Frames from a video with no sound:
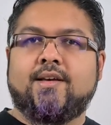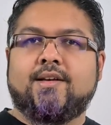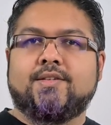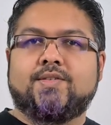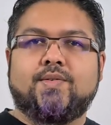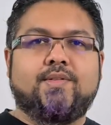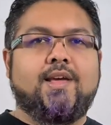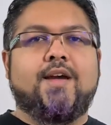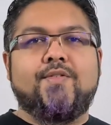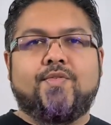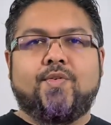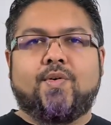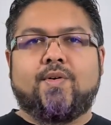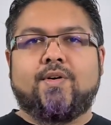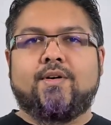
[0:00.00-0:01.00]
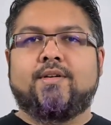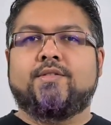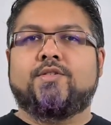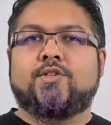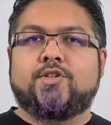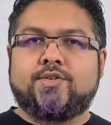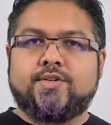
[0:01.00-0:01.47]
So therefore
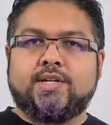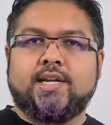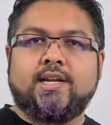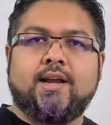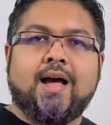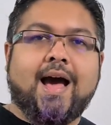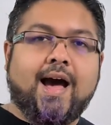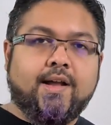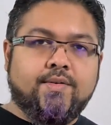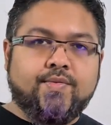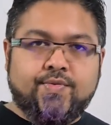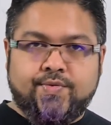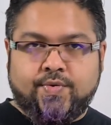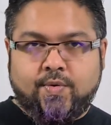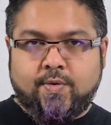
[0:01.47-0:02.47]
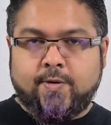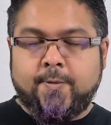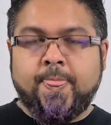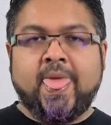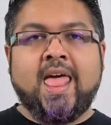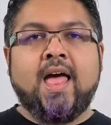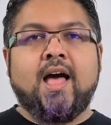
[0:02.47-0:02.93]
3 and
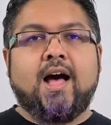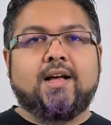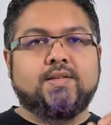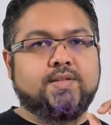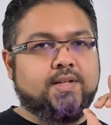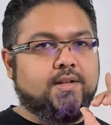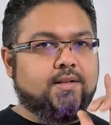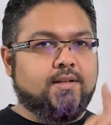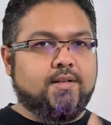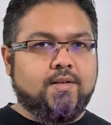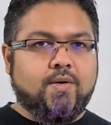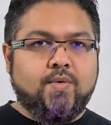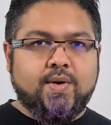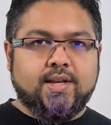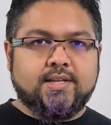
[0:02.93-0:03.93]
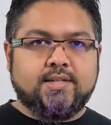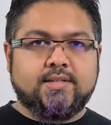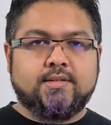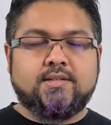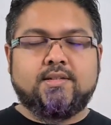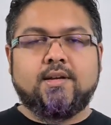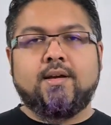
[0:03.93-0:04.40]
4 has the
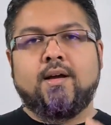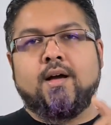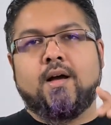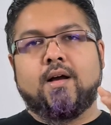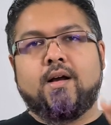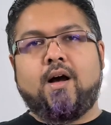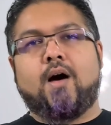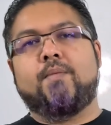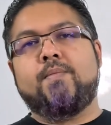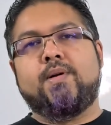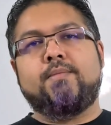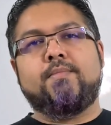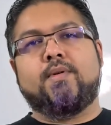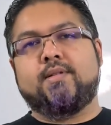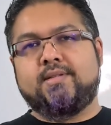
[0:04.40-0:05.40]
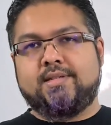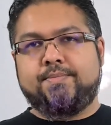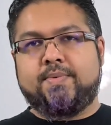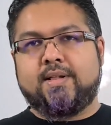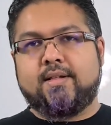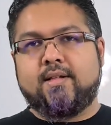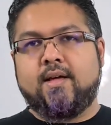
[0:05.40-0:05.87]
lowest common
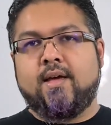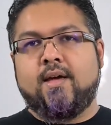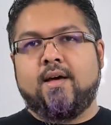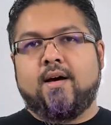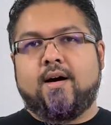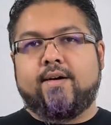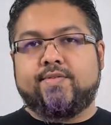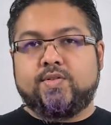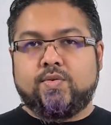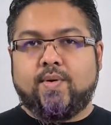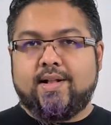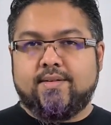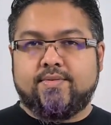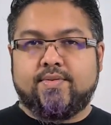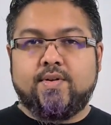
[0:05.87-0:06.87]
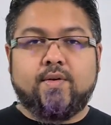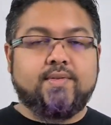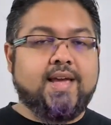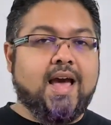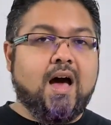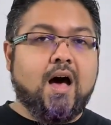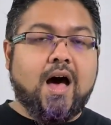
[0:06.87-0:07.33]
multiple of 12. Now
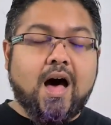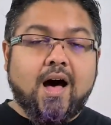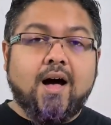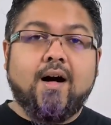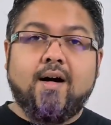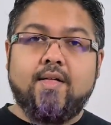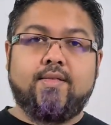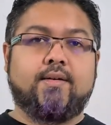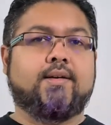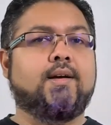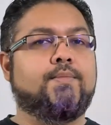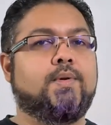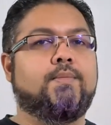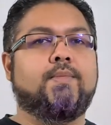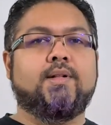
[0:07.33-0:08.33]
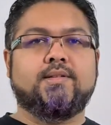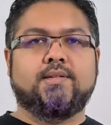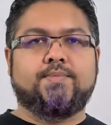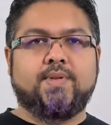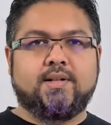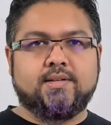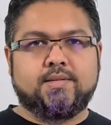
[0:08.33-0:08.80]
there are other common
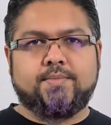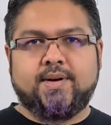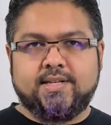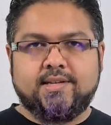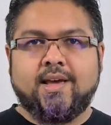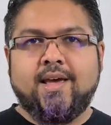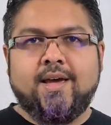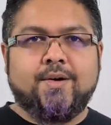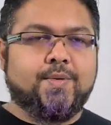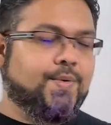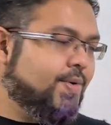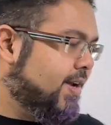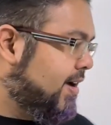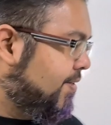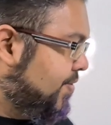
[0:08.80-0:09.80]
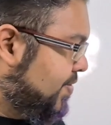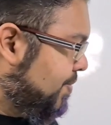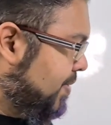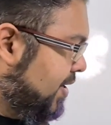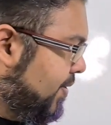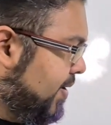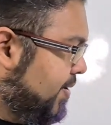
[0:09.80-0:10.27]
multiples, but we would have to be
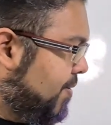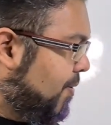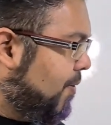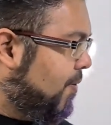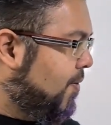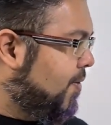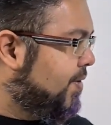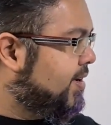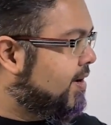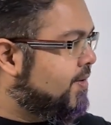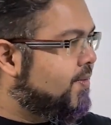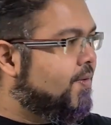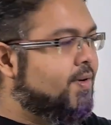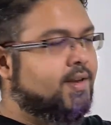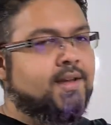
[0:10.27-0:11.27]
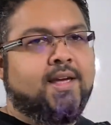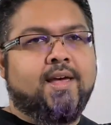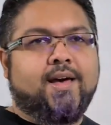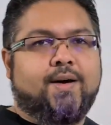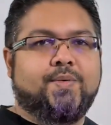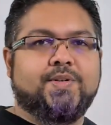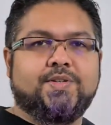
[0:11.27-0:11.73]
going on,
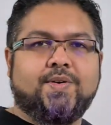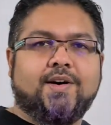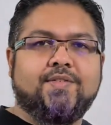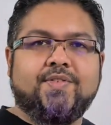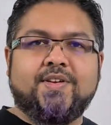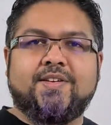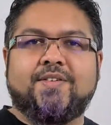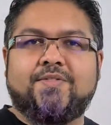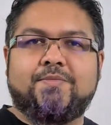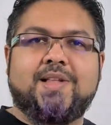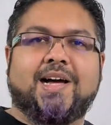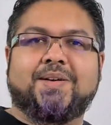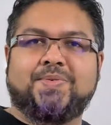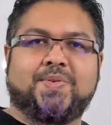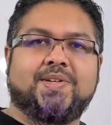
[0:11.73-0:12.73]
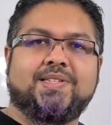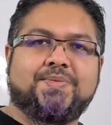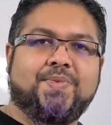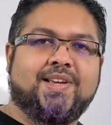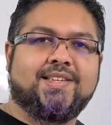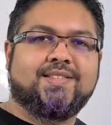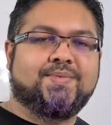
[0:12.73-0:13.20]
and we don't have enough blackboard
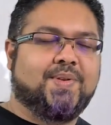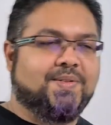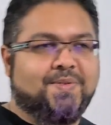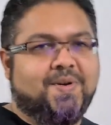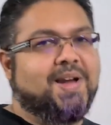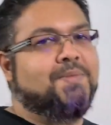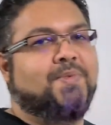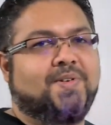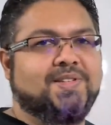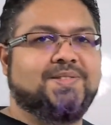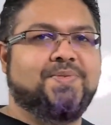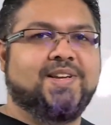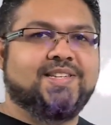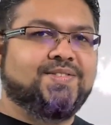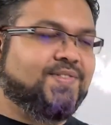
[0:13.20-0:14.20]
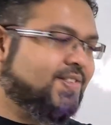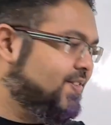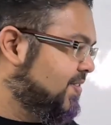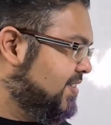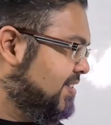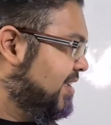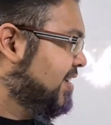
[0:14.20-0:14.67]
space or whiteboard space for
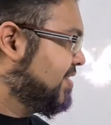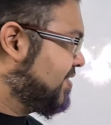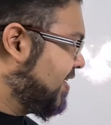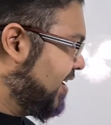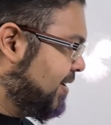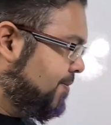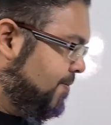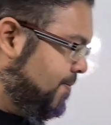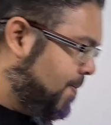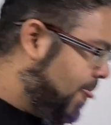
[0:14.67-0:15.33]
those things, right?